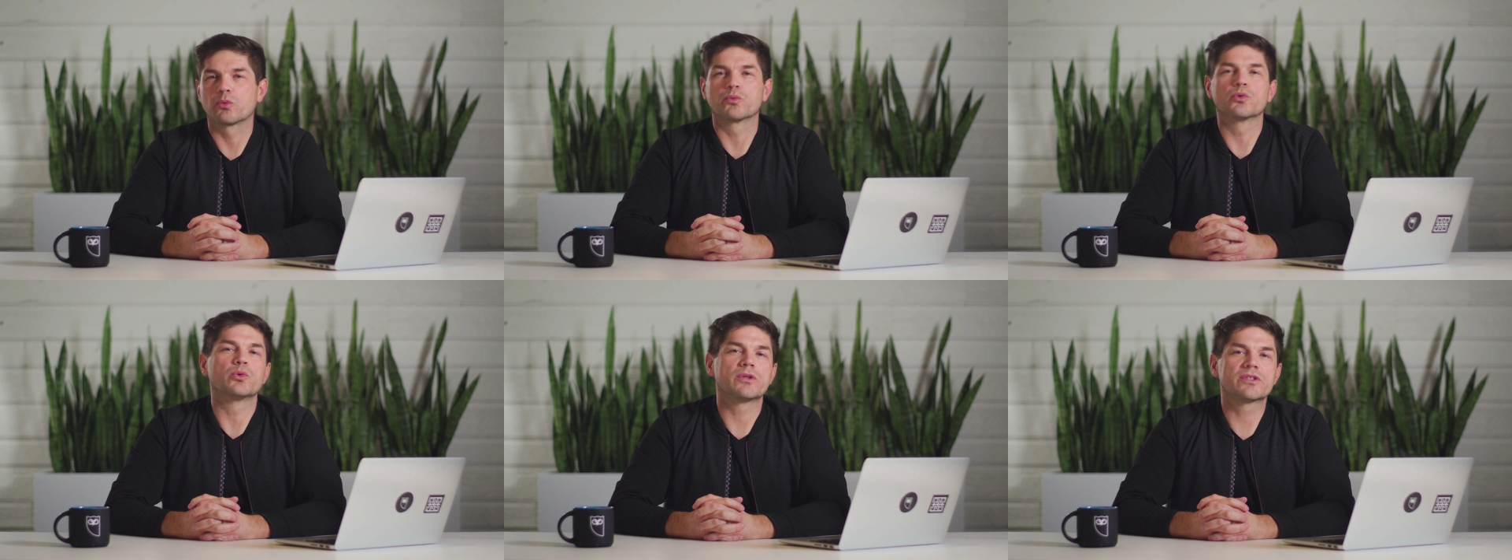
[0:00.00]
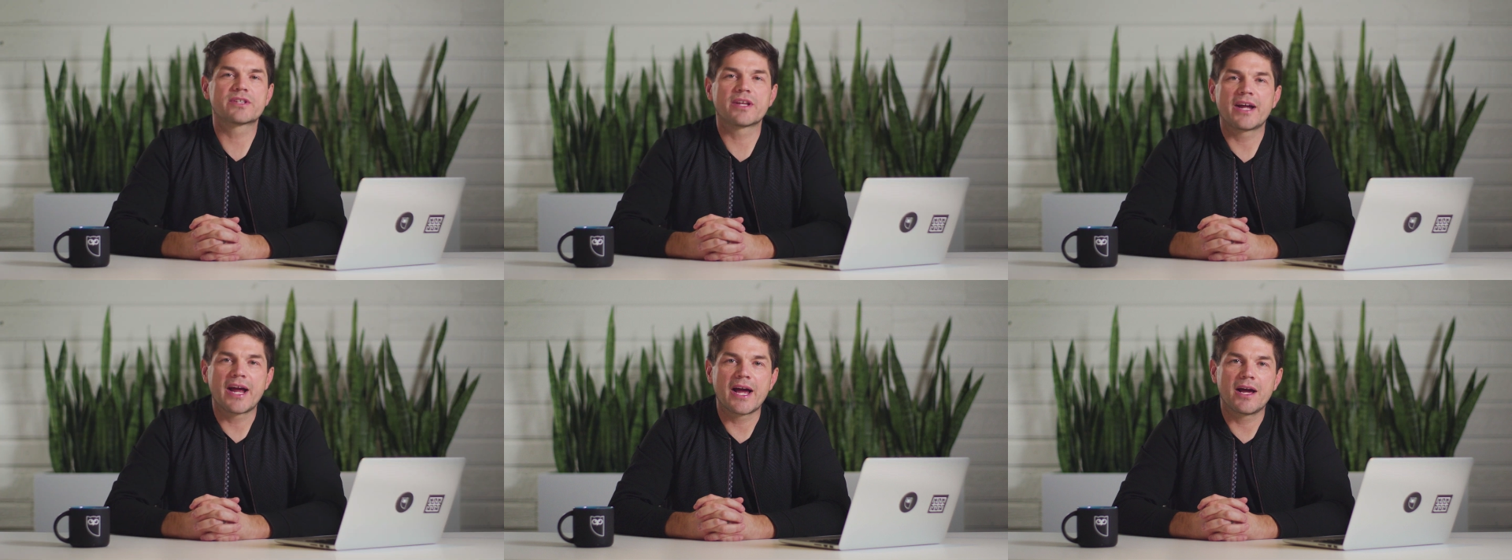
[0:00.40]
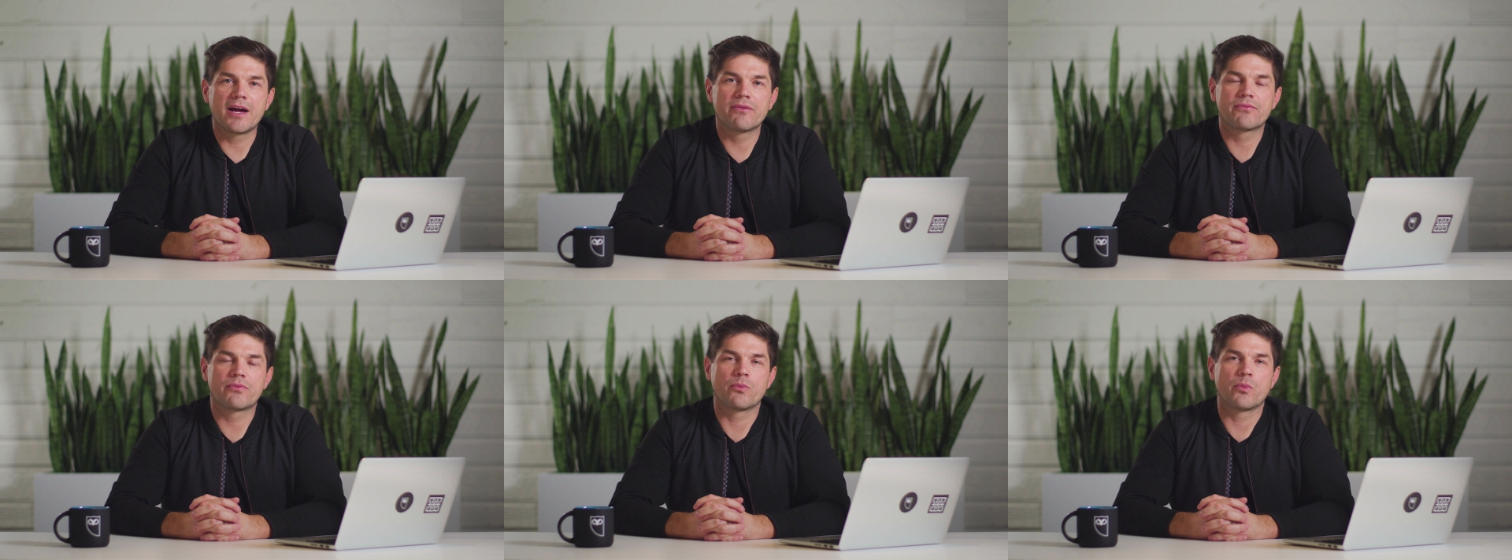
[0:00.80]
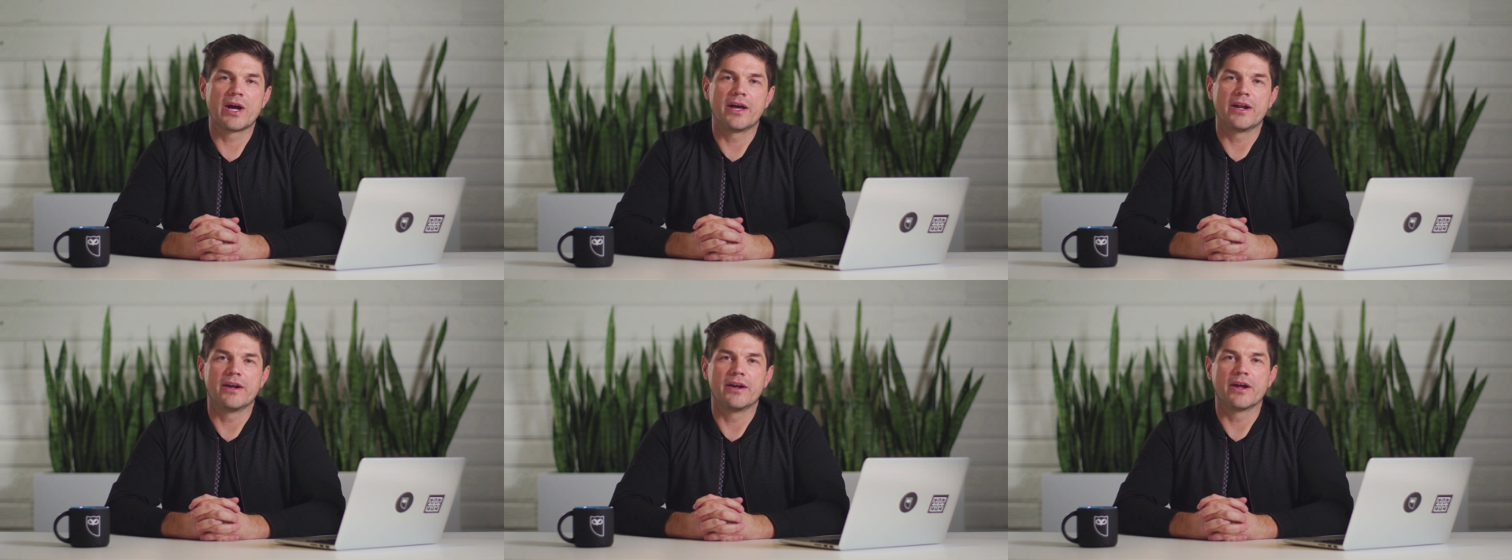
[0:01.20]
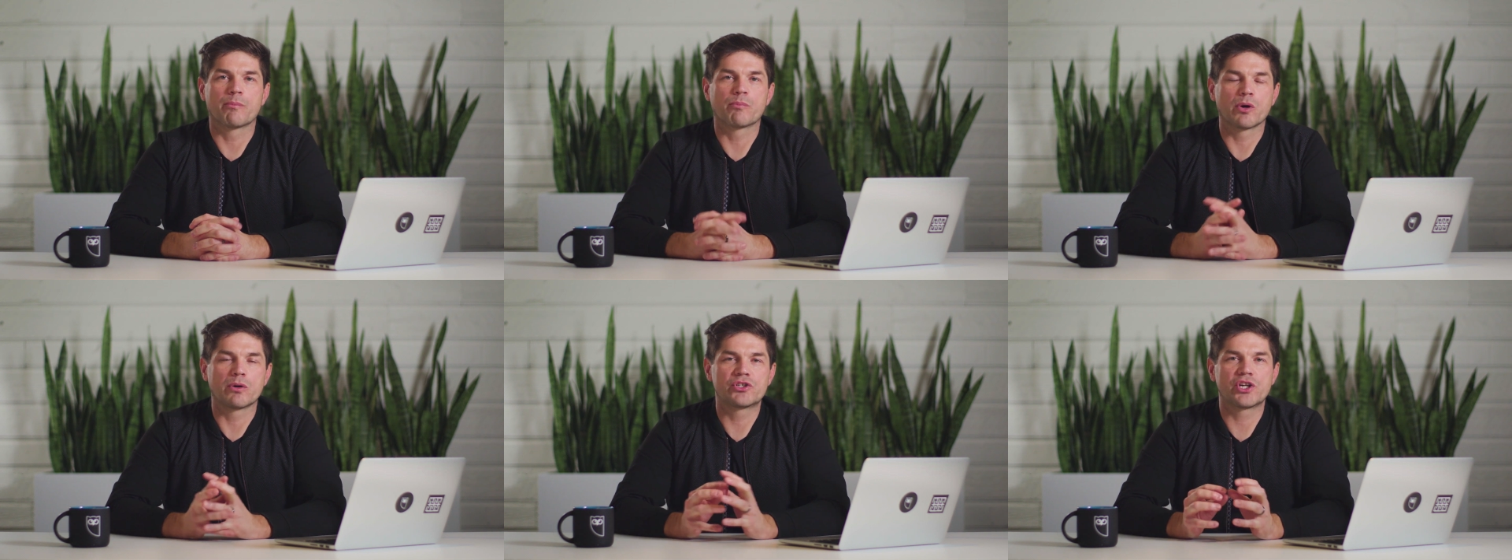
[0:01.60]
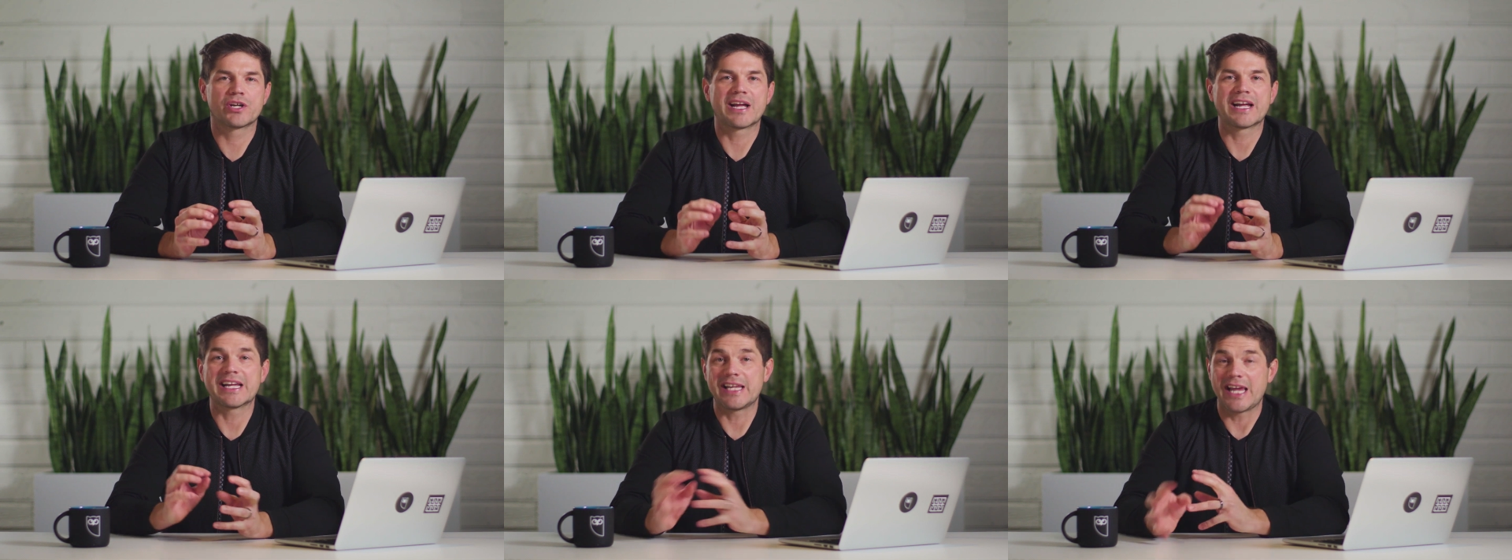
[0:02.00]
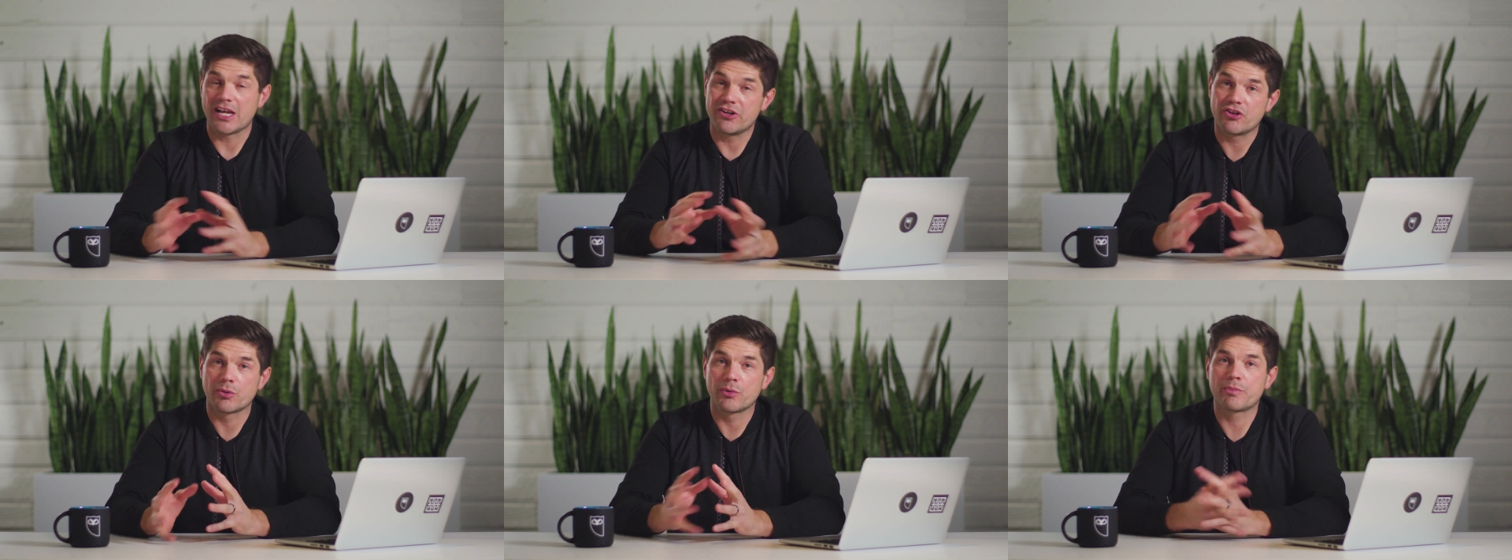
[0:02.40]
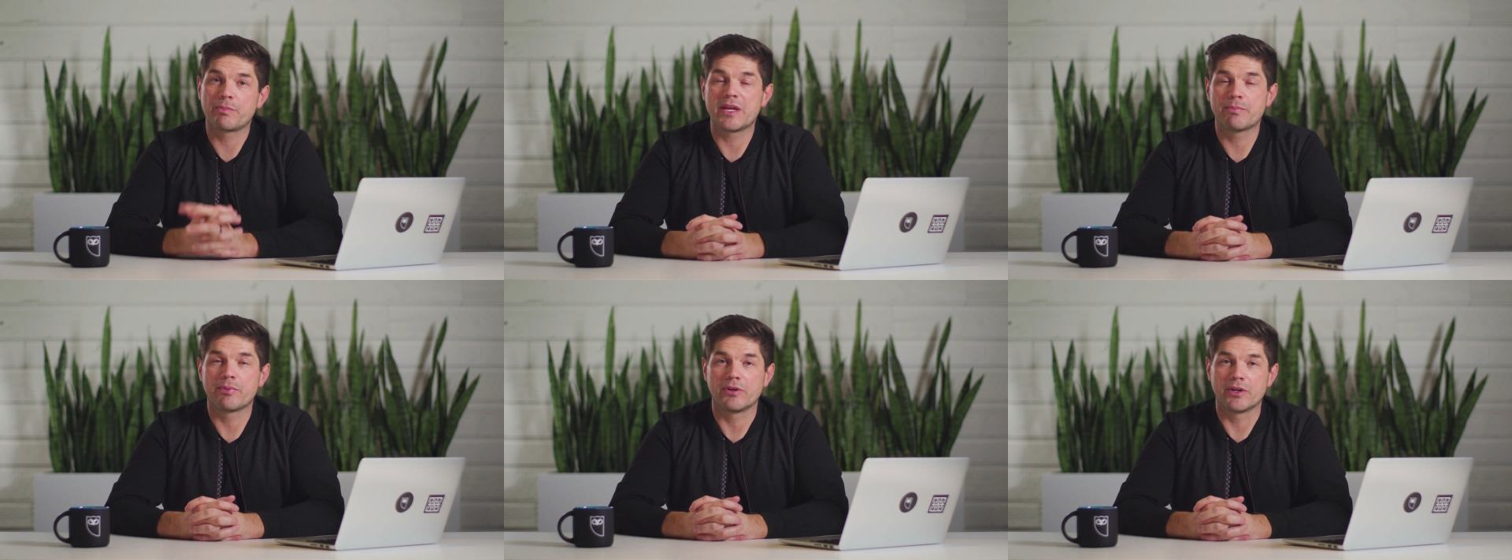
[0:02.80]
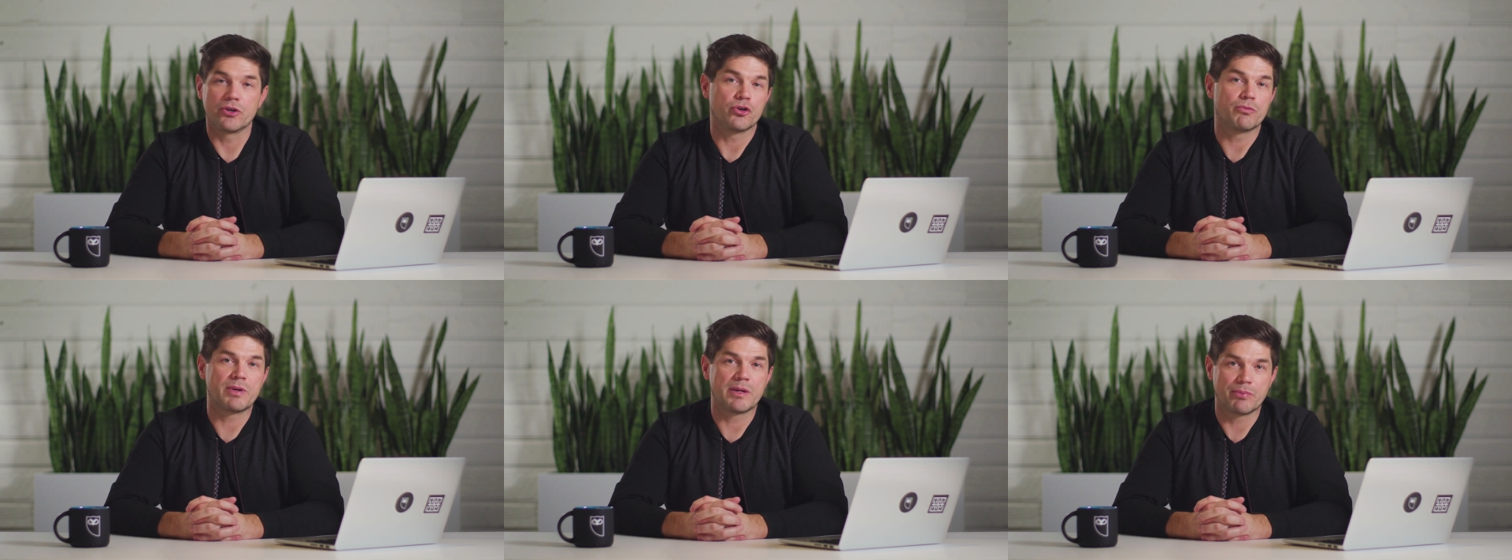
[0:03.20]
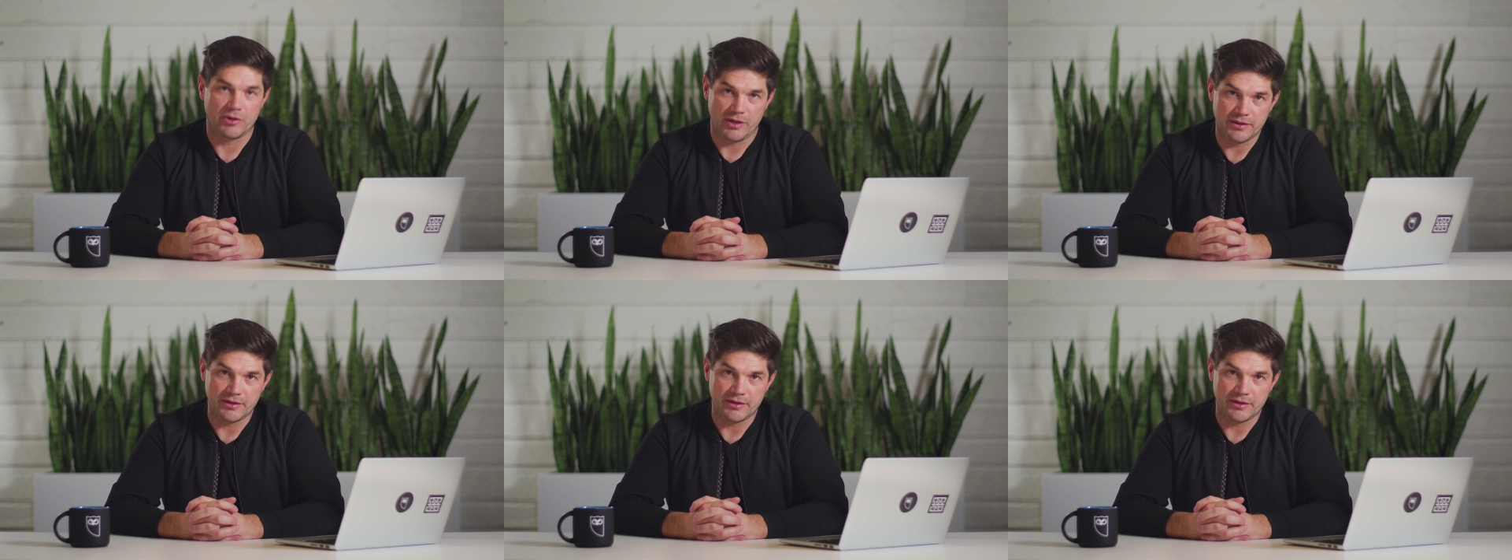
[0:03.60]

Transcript: rules that I have when approaching engaging with people and new people on